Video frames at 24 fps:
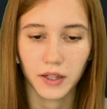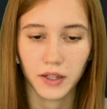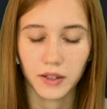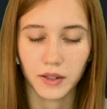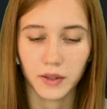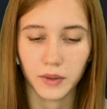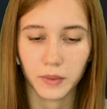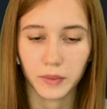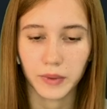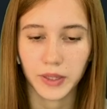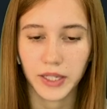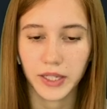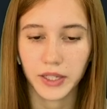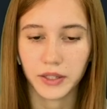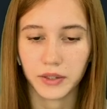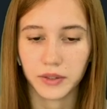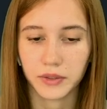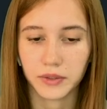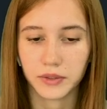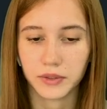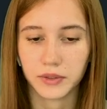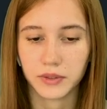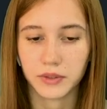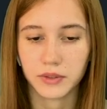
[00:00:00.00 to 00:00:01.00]
We
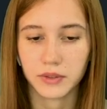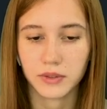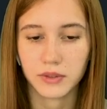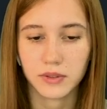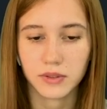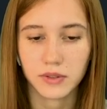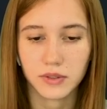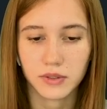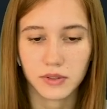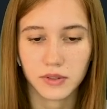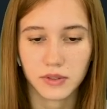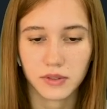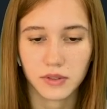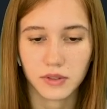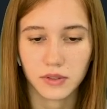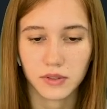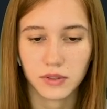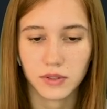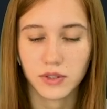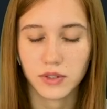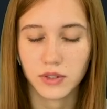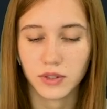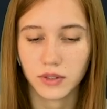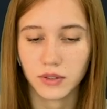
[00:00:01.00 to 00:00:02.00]
used
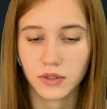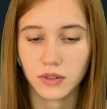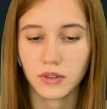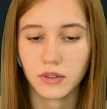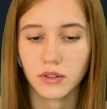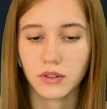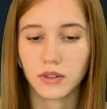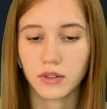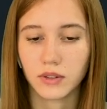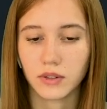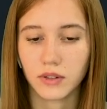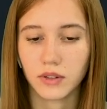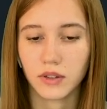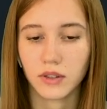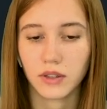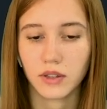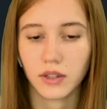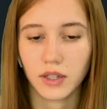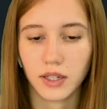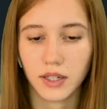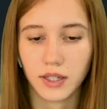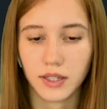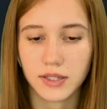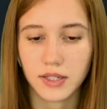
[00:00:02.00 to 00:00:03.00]
2 good
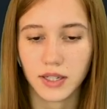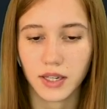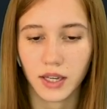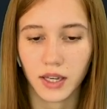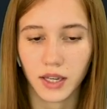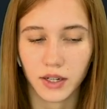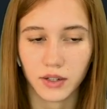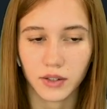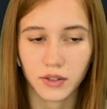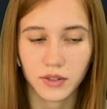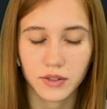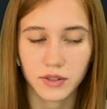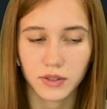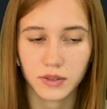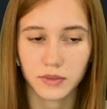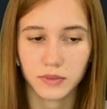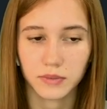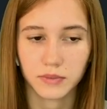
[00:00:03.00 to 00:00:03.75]
indicators.